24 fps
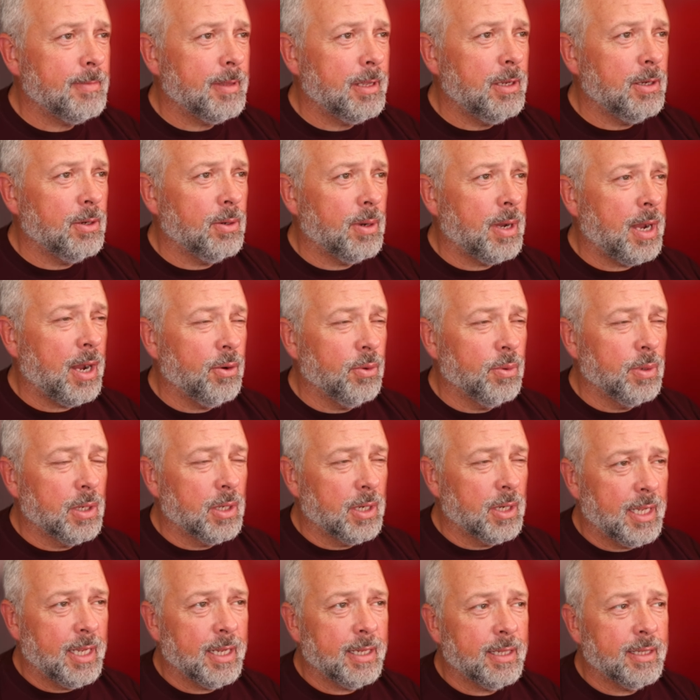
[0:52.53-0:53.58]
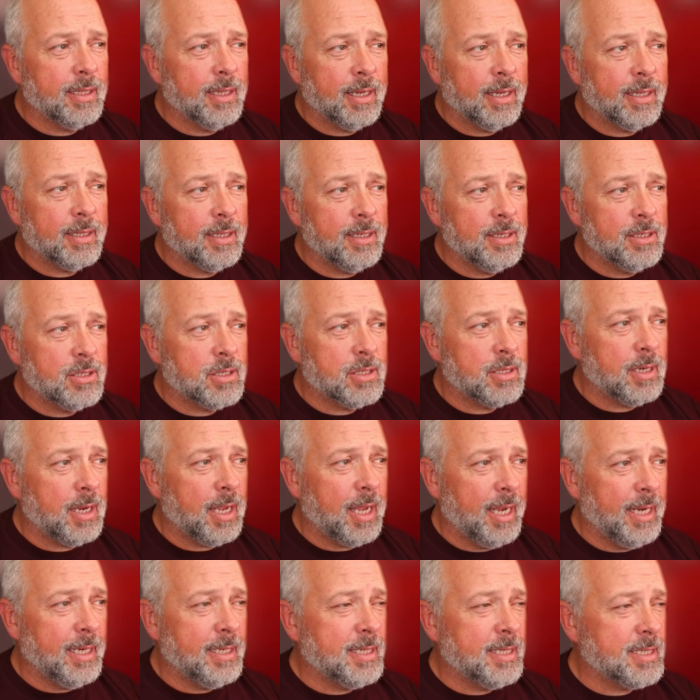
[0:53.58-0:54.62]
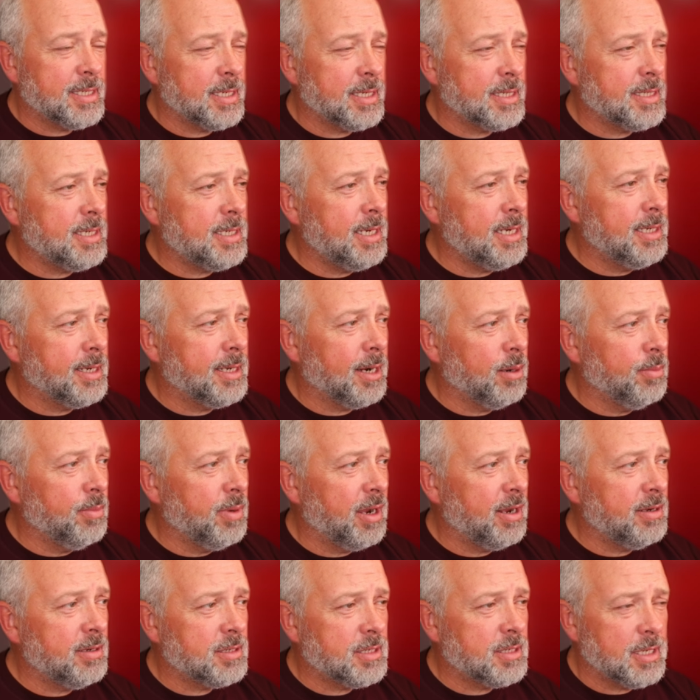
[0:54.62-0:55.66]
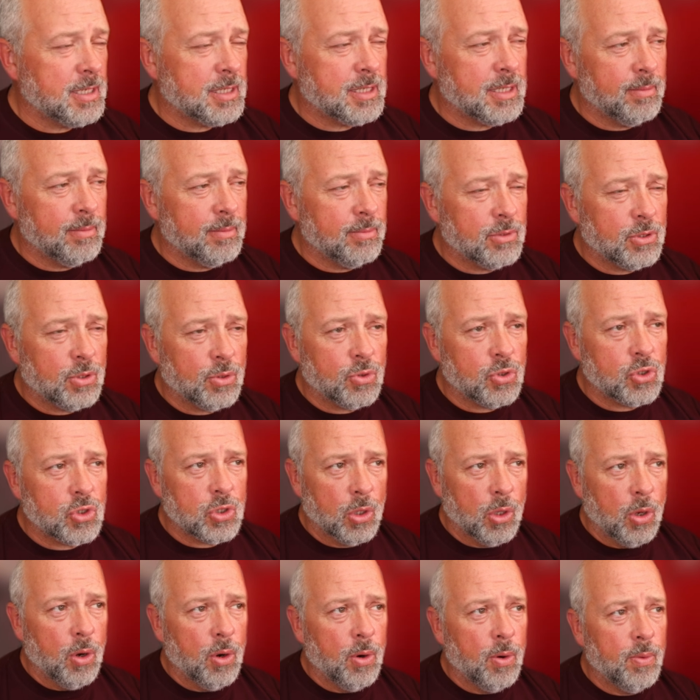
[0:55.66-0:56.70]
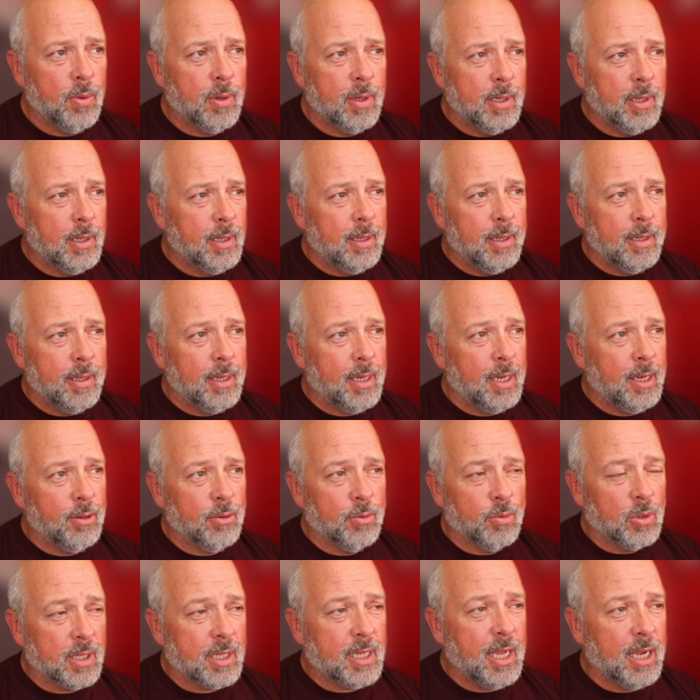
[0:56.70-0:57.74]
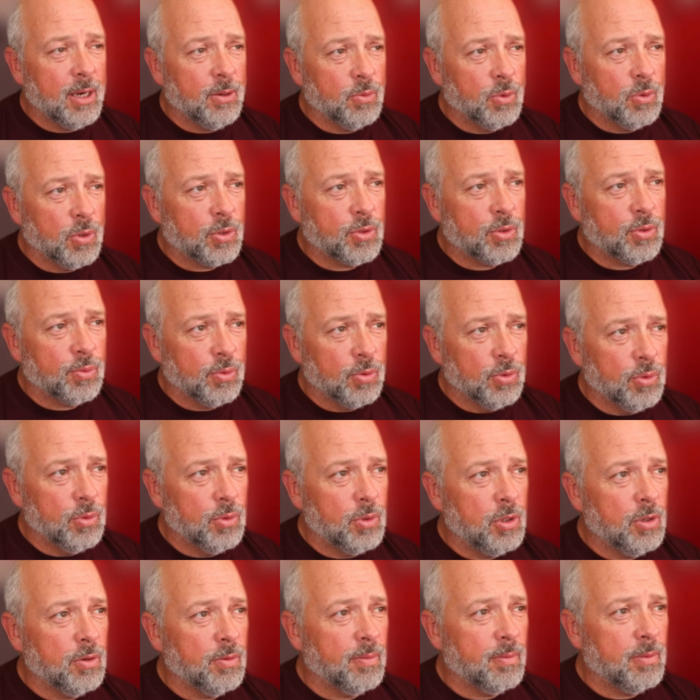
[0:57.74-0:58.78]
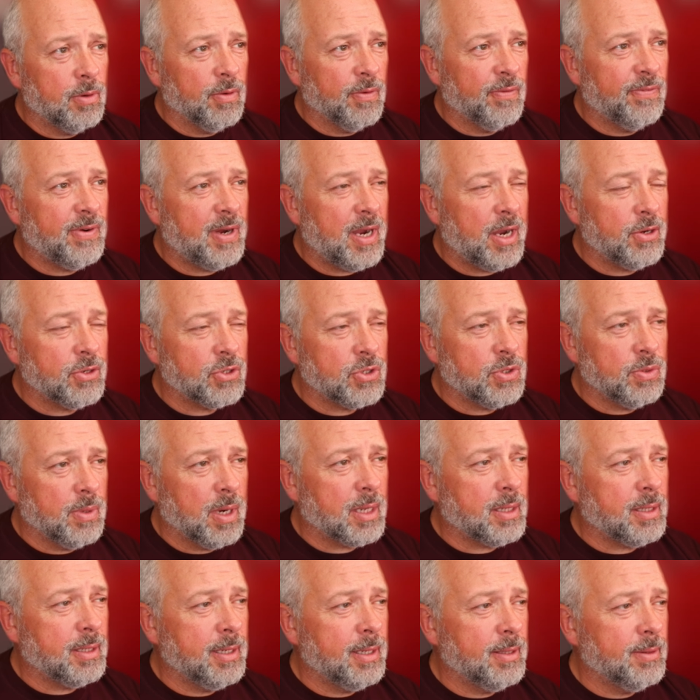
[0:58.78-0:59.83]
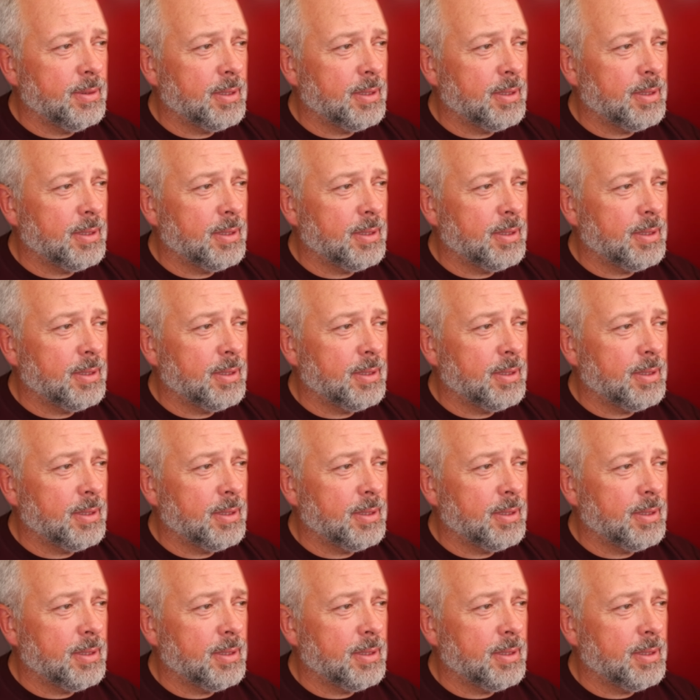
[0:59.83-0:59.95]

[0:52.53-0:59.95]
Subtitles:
how are we going to get that? These 8 to 16 terabyte systems, they're slow and you really can't work through your files directly with